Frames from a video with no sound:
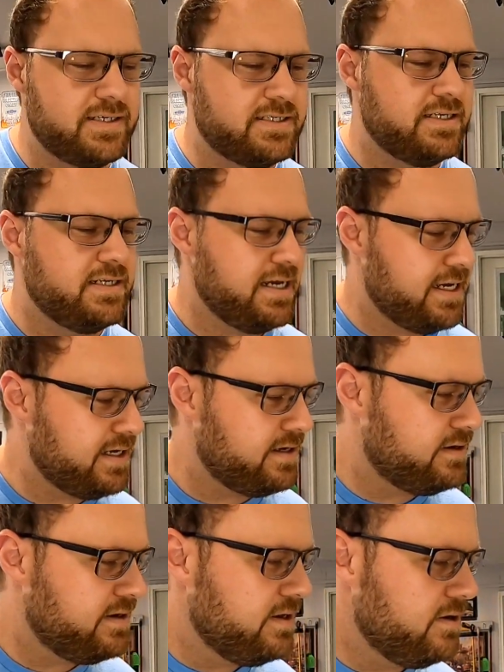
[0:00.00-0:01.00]
And today,
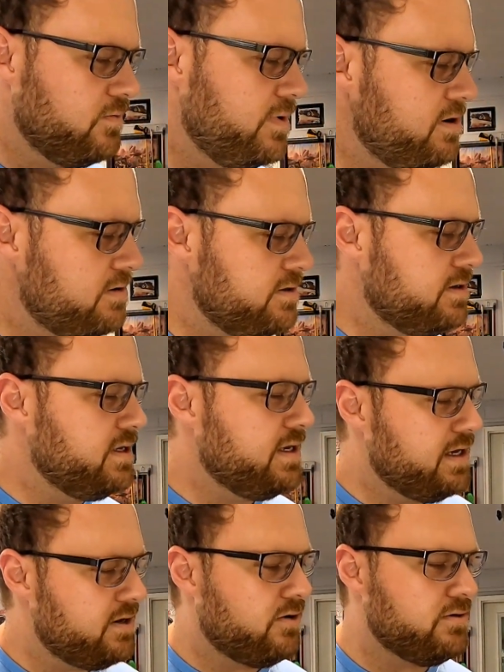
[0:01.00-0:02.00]
we are looking
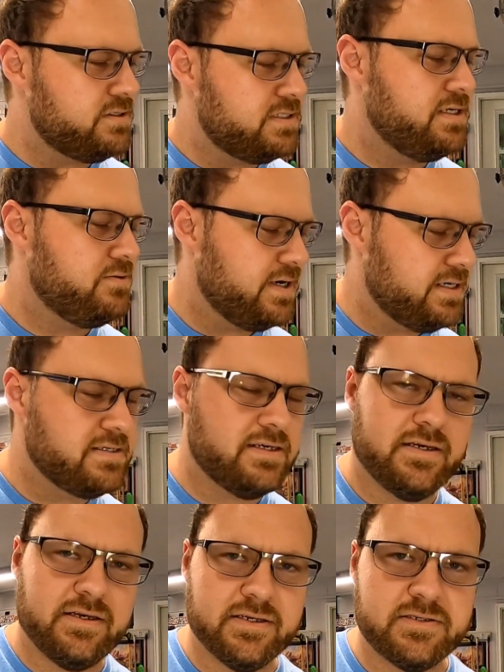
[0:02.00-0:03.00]
at RC Racing.